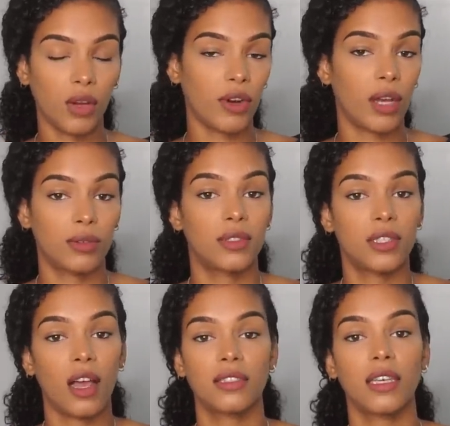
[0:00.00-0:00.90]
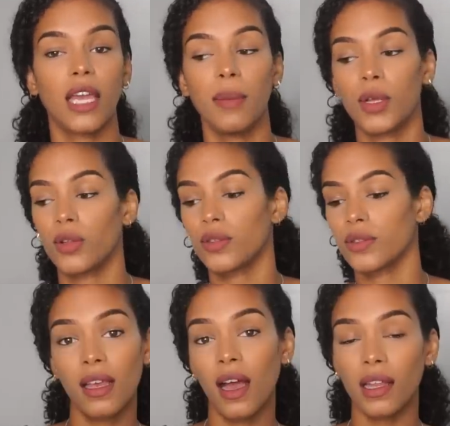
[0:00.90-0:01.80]
around toxic
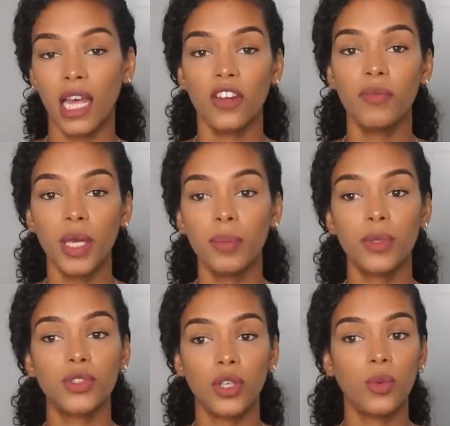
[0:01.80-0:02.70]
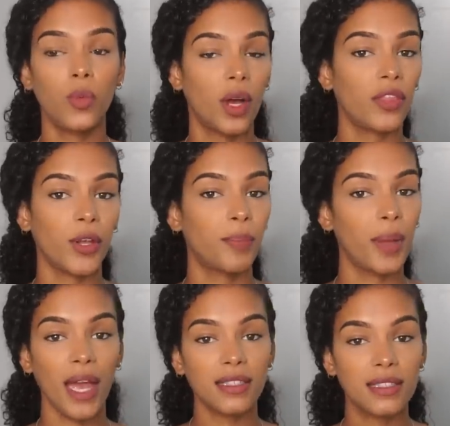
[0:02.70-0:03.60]
chemicals. A lot of people don't want
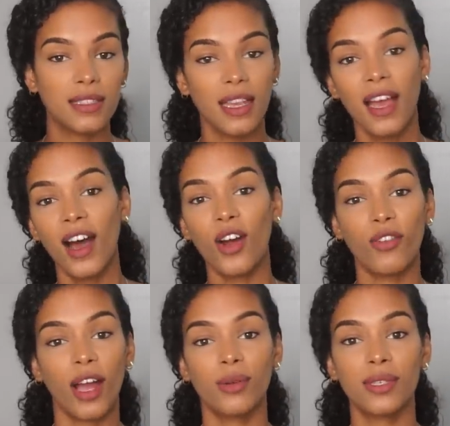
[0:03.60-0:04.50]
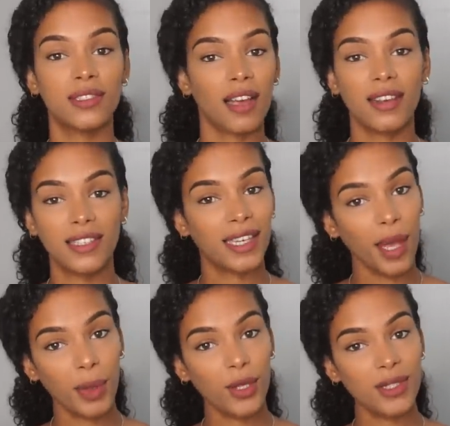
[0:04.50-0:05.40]
their pets around toxic
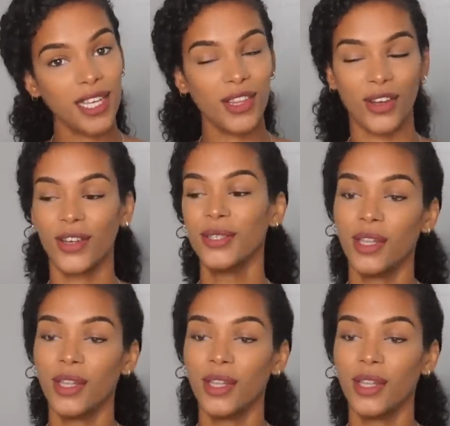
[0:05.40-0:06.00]
chemicals either.